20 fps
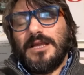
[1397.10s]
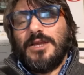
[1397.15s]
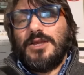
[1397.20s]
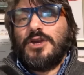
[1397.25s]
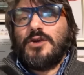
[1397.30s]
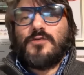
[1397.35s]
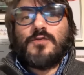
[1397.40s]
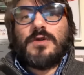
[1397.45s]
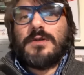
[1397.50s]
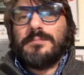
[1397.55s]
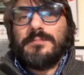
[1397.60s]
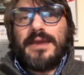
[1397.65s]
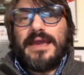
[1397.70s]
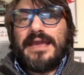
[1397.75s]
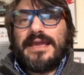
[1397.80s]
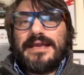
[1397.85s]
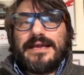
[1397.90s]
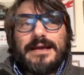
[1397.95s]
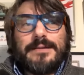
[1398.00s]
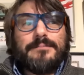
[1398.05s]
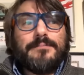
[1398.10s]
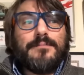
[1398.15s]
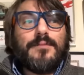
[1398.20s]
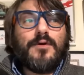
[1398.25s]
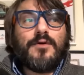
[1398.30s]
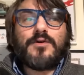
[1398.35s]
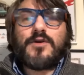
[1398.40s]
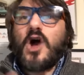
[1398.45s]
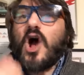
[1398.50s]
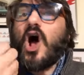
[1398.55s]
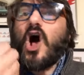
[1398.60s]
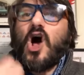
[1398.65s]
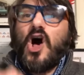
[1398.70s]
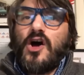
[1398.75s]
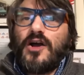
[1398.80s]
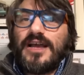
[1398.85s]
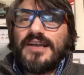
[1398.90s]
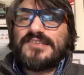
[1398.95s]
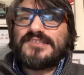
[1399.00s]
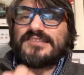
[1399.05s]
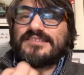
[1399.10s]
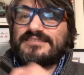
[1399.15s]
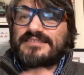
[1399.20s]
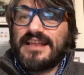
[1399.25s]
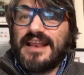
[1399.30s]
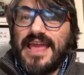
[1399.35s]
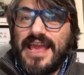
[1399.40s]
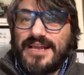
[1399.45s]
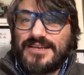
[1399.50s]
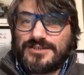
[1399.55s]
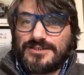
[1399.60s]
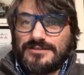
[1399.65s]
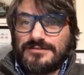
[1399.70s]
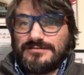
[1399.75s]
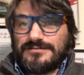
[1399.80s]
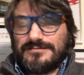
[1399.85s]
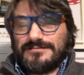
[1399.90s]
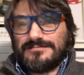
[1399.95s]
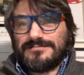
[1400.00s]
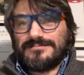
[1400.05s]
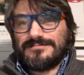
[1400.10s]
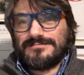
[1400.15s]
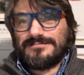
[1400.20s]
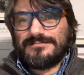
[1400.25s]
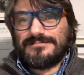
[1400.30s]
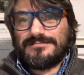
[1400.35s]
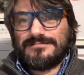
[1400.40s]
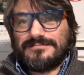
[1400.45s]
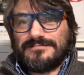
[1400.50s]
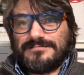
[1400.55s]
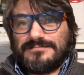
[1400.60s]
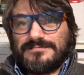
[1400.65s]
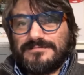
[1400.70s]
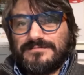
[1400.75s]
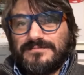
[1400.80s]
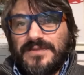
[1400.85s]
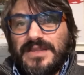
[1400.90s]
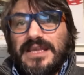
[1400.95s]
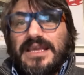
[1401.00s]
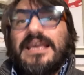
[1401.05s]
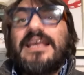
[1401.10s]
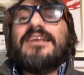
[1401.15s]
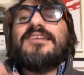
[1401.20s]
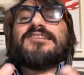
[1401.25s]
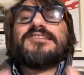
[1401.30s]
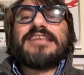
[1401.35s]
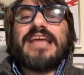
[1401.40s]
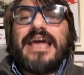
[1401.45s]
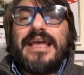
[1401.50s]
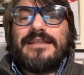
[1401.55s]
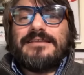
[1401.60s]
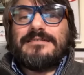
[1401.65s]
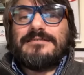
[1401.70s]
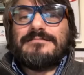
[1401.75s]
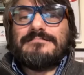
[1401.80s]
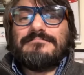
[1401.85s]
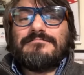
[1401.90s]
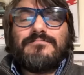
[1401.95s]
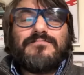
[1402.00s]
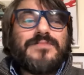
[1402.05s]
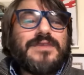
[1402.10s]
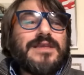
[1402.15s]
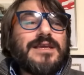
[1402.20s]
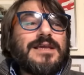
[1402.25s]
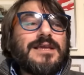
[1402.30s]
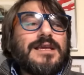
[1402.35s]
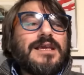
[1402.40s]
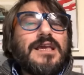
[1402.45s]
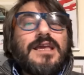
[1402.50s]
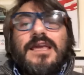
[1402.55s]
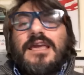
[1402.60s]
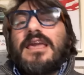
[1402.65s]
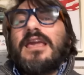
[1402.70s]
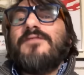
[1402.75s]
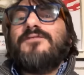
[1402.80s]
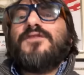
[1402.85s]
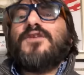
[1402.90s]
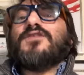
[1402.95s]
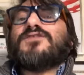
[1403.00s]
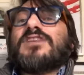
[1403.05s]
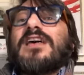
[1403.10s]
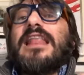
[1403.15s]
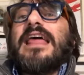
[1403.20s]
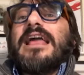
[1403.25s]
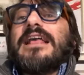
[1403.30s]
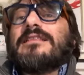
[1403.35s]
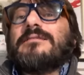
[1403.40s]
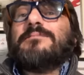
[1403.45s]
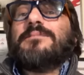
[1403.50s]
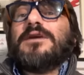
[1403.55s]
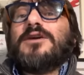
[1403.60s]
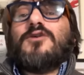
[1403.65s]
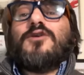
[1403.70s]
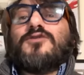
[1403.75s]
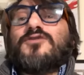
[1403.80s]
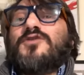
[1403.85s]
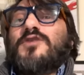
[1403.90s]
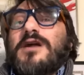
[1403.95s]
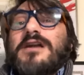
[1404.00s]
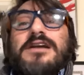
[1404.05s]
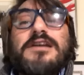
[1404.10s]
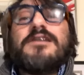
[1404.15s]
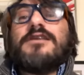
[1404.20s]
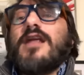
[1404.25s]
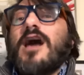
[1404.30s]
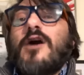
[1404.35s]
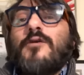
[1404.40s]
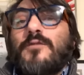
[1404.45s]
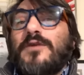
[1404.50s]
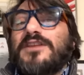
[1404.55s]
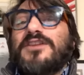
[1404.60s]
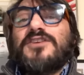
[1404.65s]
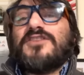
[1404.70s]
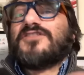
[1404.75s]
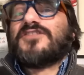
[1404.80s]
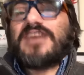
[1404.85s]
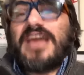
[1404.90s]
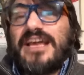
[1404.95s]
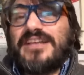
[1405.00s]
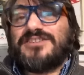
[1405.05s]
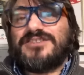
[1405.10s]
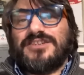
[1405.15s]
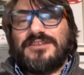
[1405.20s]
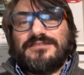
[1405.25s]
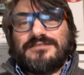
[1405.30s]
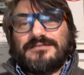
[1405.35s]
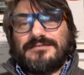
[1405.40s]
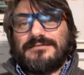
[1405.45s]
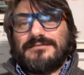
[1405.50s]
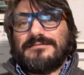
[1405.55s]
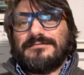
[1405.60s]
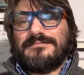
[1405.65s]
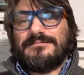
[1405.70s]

You will make a more honest selection. Instead, if you select because you are in love with your sketches,